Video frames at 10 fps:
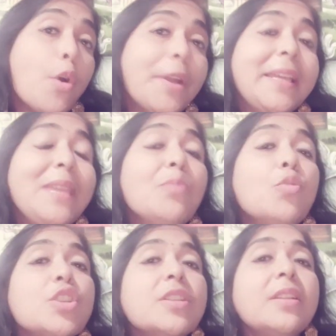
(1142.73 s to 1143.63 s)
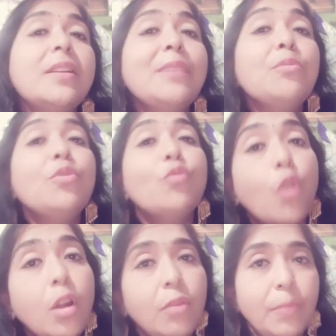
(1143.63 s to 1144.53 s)
emotional
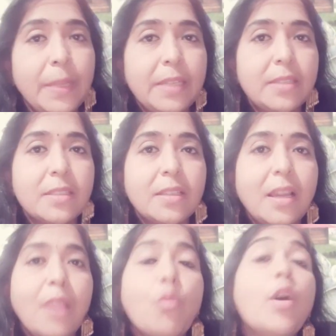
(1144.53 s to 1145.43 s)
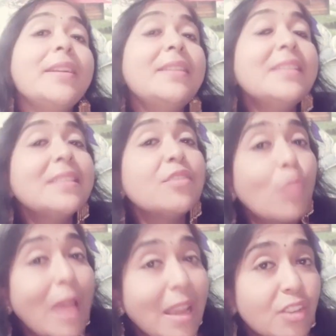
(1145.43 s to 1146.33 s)
involvement, avoid
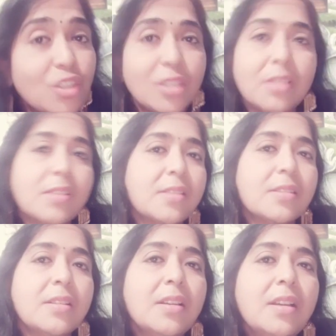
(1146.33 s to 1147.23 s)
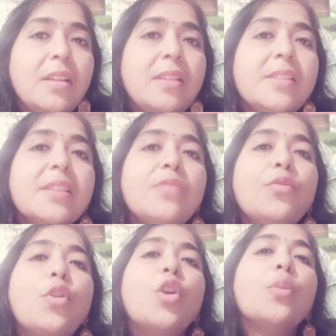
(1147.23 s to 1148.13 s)
distractions, listen
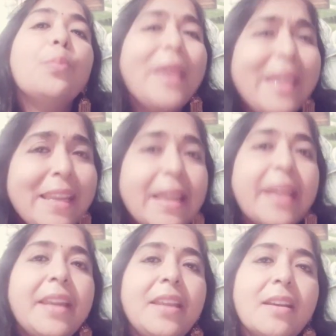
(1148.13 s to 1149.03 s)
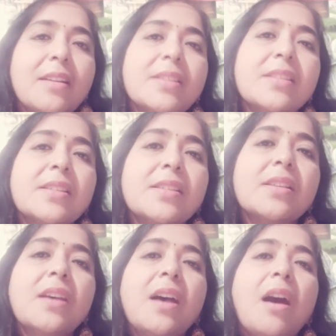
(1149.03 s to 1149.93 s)
for main ideas,
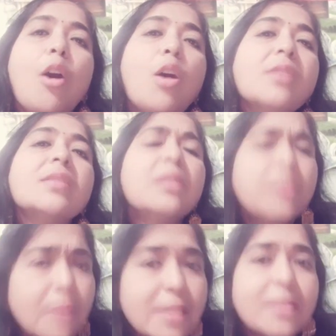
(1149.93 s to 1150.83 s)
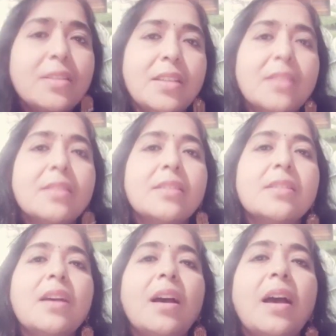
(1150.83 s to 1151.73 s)
ask questions,
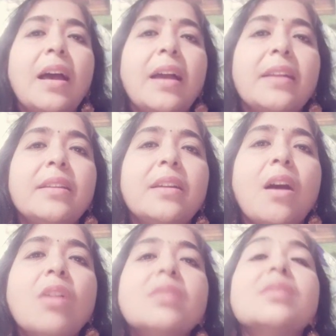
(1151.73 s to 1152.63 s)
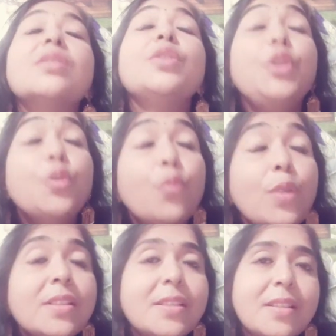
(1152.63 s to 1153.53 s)
and ask
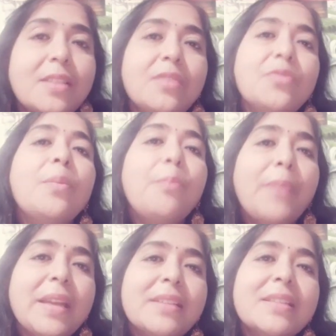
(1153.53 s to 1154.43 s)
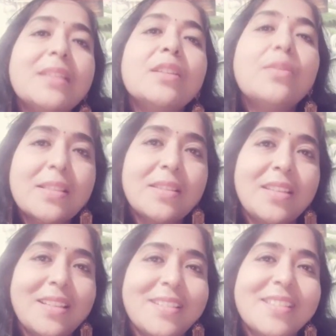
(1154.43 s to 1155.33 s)
yourself mental
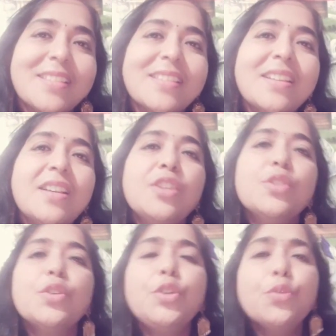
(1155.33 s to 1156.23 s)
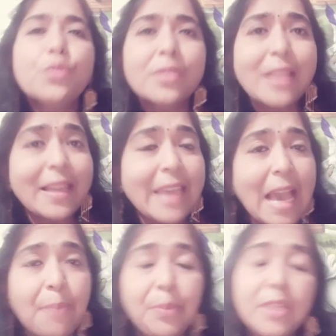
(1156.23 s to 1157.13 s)
questions. So, use the
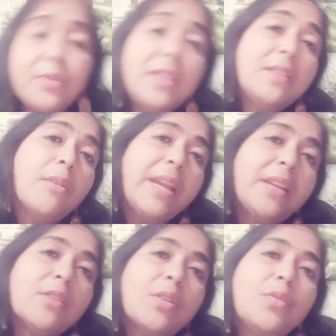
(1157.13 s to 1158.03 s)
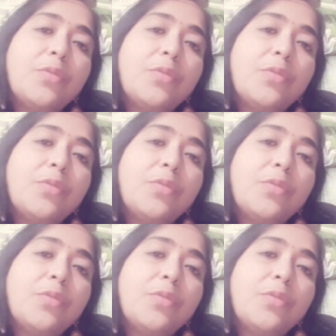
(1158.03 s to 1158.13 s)
gap between the rate of